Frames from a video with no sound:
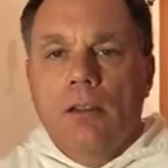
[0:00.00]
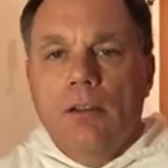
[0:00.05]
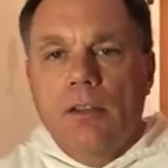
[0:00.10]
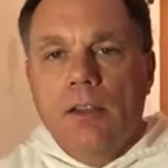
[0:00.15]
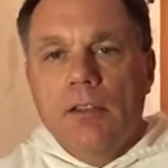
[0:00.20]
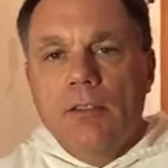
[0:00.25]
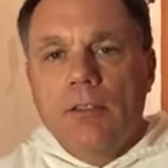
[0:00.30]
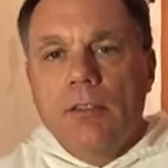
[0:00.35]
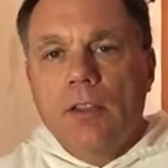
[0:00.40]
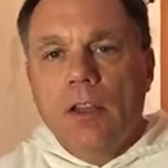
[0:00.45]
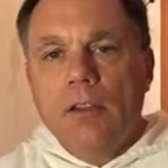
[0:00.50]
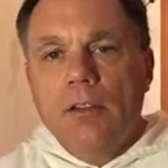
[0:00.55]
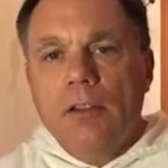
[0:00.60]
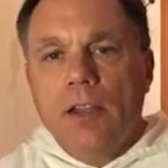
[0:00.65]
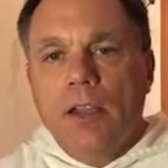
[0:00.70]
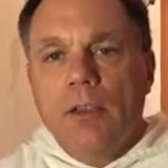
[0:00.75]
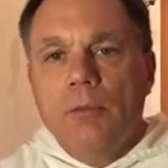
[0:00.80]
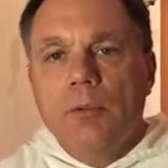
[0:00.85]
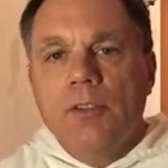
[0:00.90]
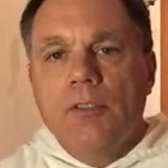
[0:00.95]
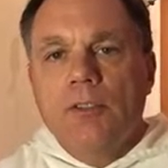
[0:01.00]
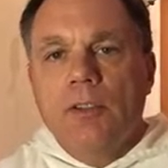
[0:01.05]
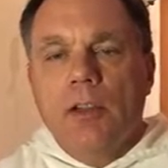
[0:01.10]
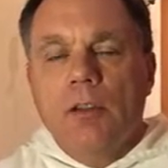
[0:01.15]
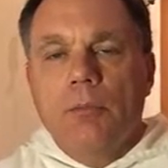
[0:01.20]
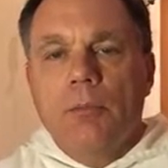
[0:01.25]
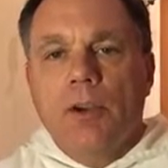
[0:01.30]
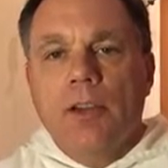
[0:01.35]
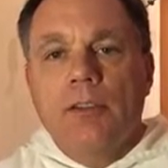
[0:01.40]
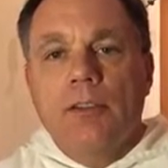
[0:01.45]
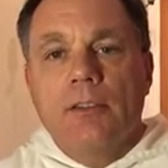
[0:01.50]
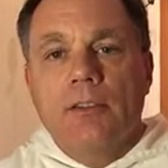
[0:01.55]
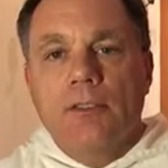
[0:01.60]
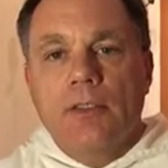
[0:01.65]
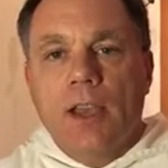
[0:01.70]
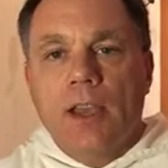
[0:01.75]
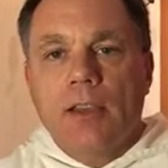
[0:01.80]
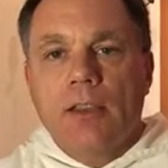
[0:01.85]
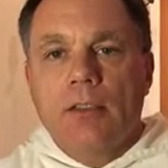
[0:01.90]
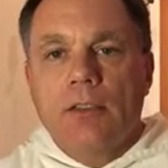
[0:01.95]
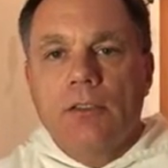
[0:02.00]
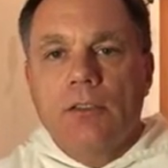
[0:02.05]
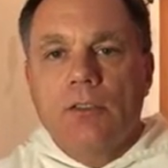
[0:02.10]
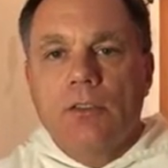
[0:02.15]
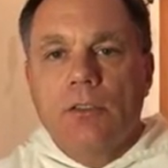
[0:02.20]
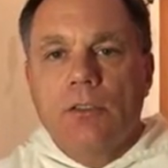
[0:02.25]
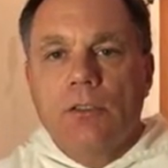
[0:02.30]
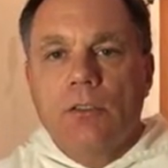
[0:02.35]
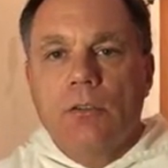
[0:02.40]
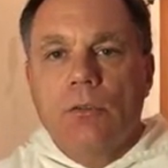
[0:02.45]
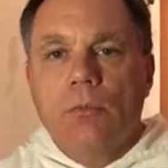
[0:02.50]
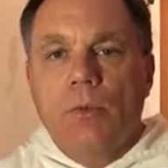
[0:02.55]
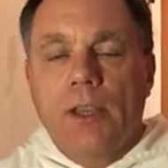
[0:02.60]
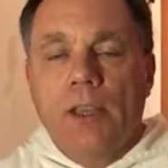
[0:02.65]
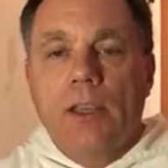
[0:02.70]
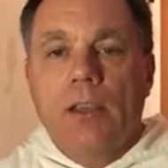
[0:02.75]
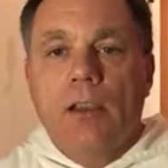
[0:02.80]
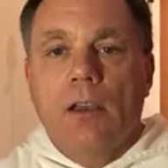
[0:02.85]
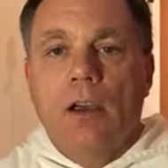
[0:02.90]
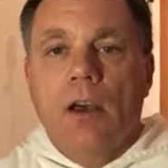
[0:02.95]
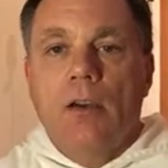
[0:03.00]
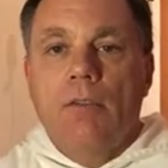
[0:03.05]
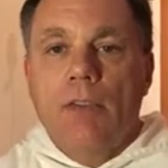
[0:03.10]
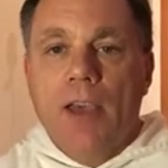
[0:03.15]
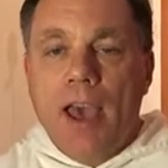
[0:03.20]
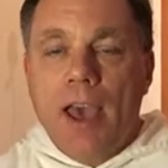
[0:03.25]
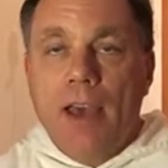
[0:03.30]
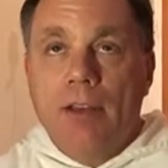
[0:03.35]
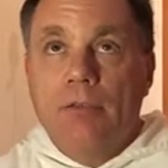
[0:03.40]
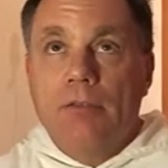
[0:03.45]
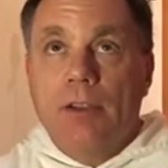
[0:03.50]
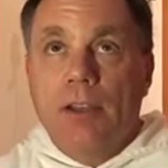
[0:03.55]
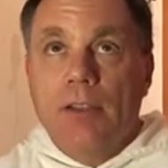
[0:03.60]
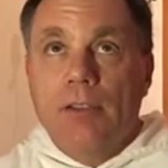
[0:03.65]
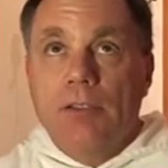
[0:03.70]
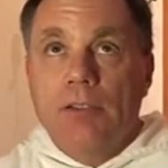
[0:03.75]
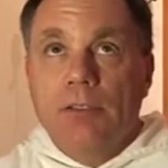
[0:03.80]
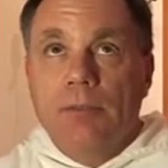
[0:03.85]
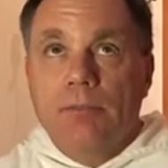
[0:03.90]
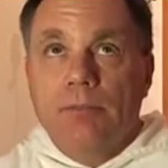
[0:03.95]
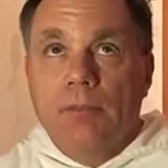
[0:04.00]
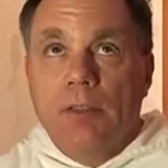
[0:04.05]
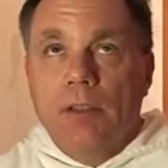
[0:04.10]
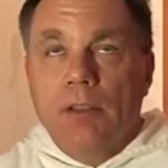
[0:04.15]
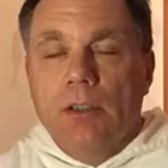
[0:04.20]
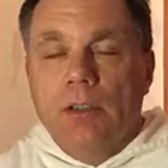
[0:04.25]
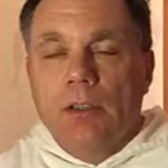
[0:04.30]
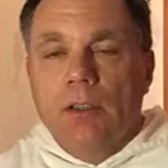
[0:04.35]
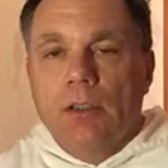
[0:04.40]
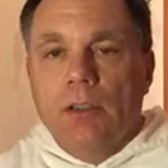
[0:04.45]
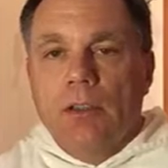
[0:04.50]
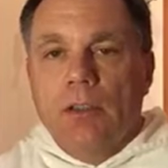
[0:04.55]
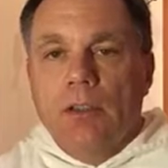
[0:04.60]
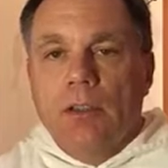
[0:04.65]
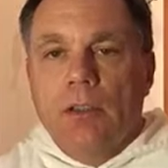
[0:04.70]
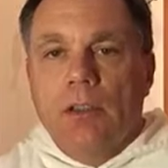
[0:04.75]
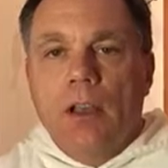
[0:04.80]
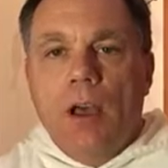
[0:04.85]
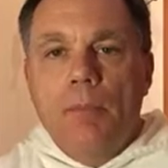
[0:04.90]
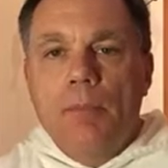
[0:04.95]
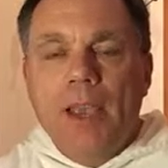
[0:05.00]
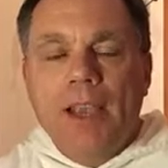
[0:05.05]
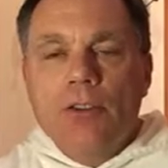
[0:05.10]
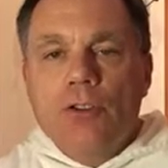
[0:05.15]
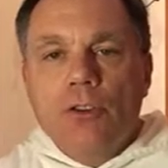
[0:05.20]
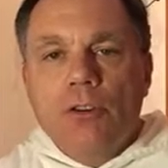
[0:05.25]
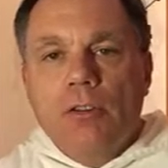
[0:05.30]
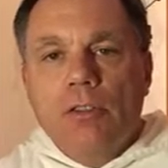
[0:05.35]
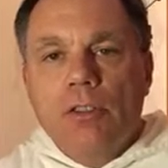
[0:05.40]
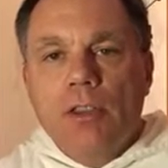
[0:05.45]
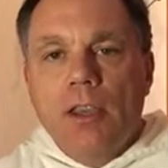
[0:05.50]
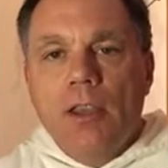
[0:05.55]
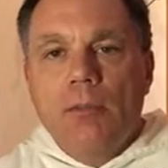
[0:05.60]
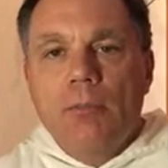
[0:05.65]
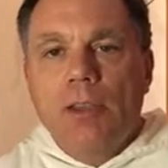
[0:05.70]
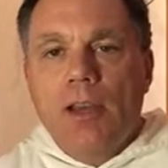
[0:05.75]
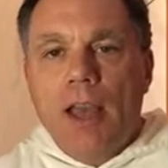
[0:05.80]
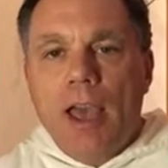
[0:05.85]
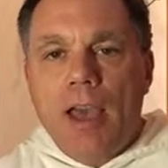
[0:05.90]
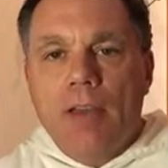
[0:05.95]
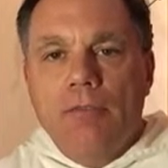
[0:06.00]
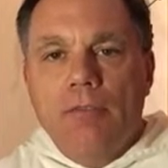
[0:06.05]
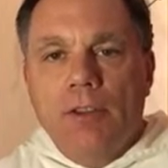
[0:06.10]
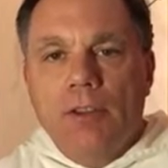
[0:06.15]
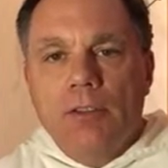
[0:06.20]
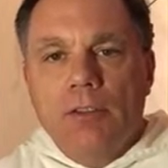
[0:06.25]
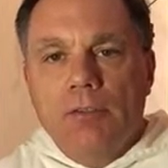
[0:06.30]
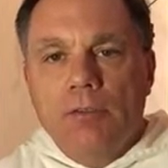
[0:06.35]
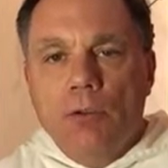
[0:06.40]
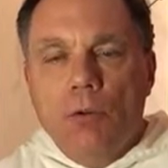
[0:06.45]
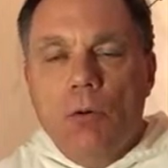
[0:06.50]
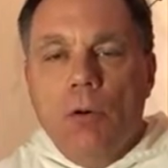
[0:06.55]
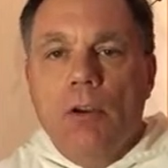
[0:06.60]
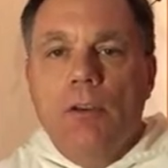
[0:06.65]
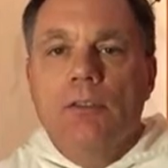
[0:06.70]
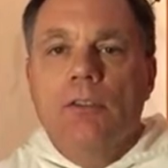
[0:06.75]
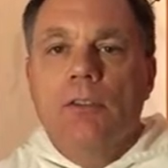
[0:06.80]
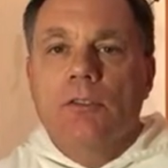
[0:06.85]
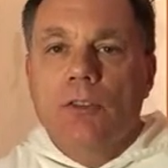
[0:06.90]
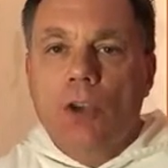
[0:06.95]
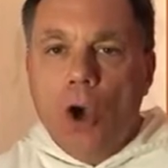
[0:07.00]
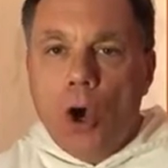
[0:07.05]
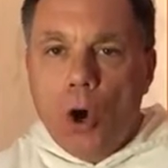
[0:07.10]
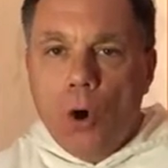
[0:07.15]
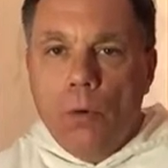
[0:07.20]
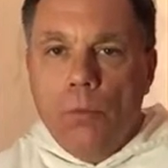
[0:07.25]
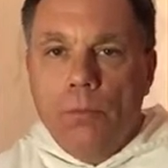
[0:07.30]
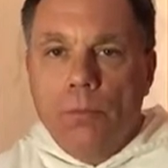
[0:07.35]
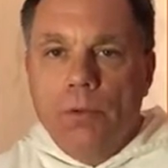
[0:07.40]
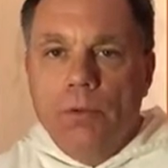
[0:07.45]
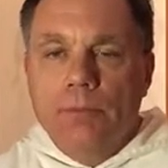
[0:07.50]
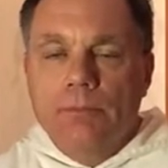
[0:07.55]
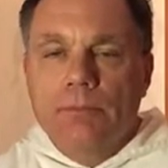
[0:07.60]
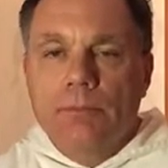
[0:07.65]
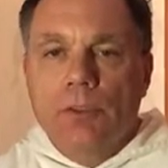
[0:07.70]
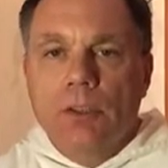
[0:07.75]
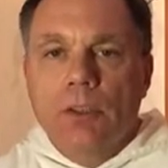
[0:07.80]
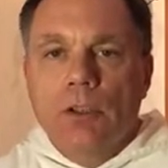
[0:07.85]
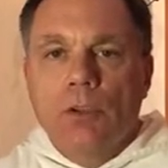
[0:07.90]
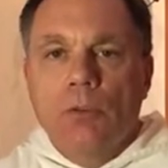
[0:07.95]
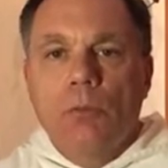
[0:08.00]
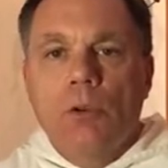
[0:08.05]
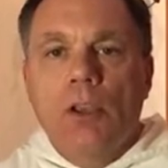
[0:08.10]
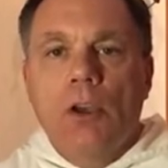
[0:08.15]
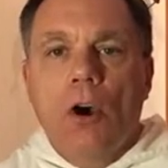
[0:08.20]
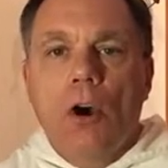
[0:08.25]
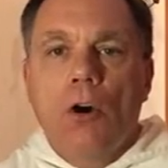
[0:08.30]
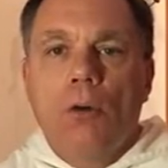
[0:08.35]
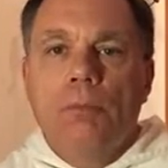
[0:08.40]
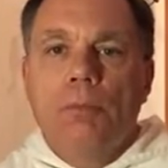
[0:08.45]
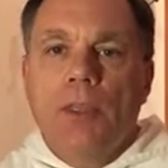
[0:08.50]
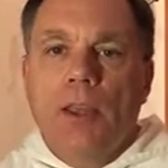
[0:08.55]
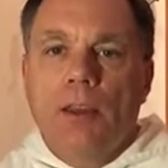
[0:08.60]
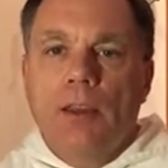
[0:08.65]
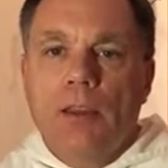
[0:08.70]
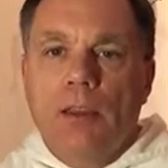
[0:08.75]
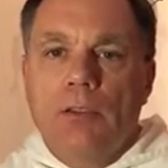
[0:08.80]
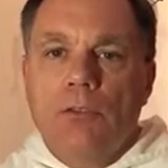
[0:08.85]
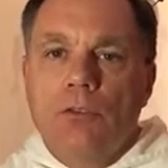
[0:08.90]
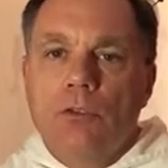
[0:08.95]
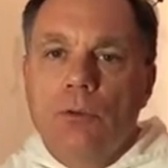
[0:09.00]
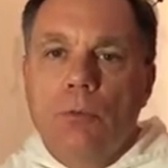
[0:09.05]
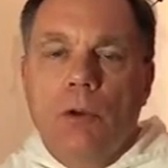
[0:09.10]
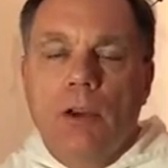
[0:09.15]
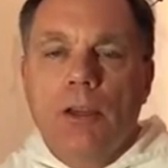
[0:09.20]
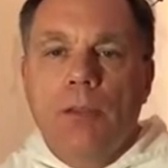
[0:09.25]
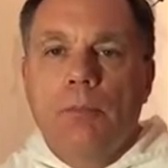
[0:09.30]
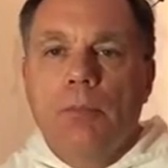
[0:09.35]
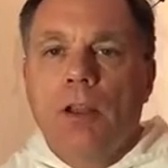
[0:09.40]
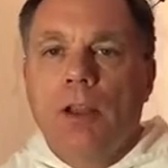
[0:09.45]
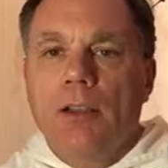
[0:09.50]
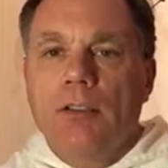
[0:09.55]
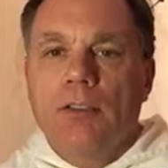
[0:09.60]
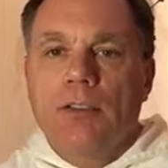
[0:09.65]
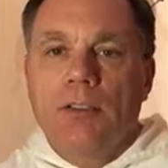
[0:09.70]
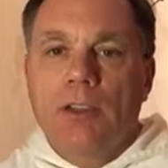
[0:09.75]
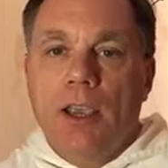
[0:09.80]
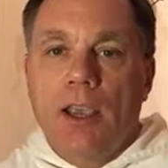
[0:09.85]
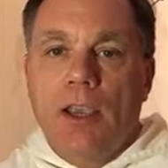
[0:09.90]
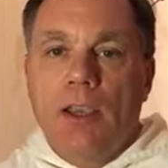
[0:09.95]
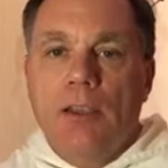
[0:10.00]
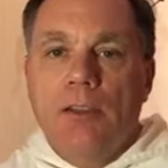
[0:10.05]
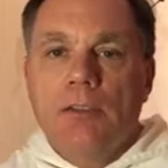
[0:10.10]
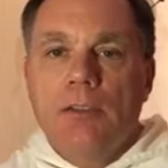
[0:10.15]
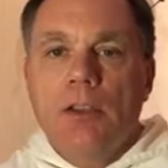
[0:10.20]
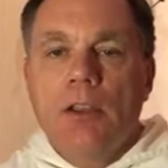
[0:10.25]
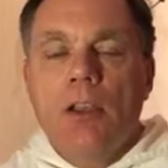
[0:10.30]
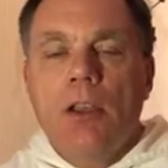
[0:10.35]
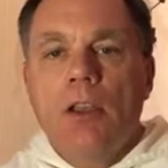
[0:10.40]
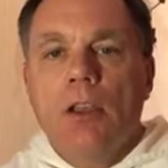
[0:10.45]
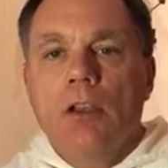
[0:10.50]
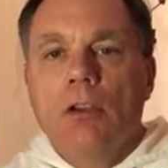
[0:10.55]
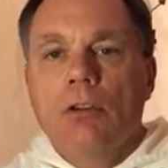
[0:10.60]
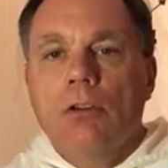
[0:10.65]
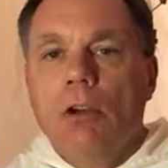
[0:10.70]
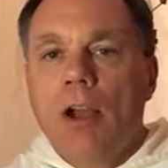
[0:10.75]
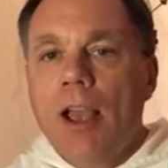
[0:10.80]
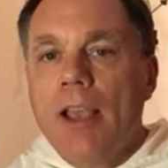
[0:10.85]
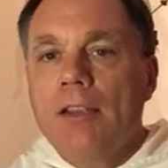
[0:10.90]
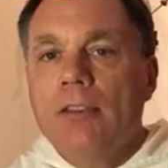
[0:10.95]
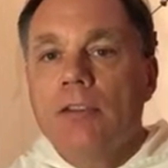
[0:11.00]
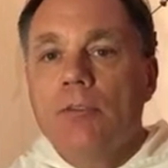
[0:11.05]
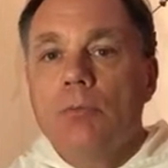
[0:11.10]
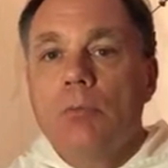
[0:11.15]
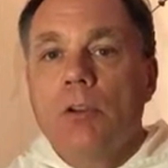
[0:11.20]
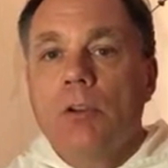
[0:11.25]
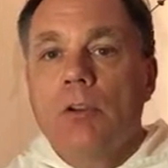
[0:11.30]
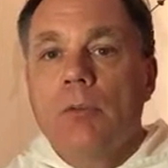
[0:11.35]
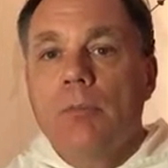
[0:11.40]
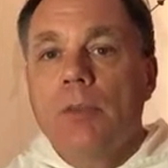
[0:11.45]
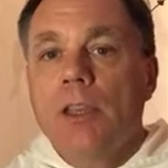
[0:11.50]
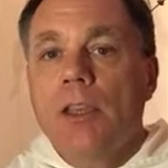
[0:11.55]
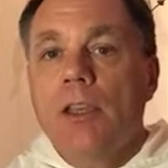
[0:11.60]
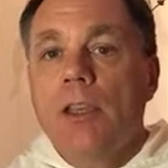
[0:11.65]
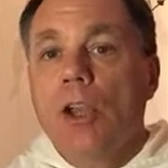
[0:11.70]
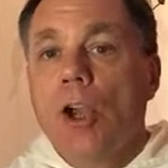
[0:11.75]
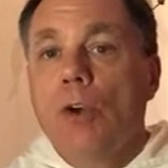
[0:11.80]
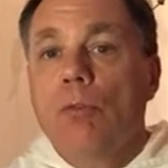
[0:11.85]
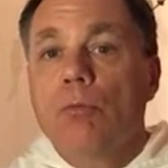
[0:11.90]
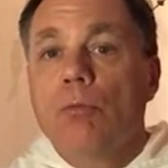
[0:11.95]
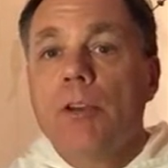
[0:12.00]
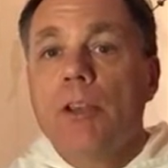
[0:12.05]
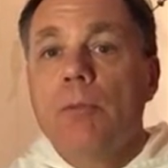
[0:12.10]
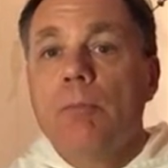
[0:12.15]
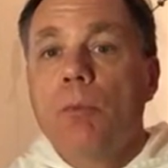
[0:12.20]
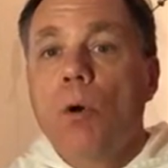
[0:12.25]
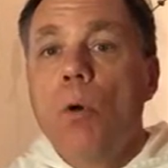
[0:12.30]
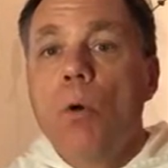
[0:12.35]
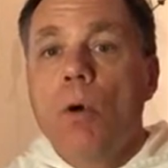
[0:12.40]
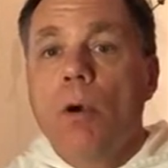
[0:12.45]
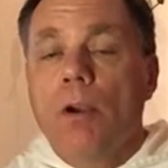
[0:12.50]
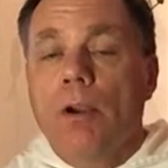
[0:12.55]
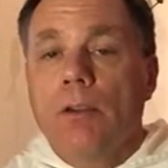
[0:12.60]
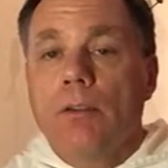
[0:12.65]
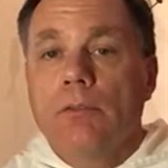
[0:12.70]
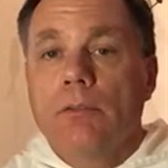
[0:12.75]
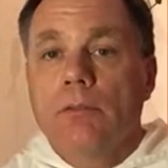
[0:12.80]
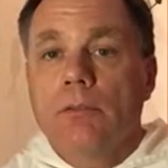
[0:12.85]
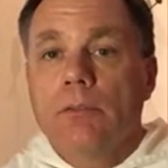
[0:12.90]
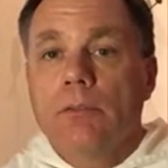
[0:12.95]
This Sunday, we celebrate the second week of Advent. A major theme in Advent, of course, is hope. We hope that in 20 plus days, Christ will be reborn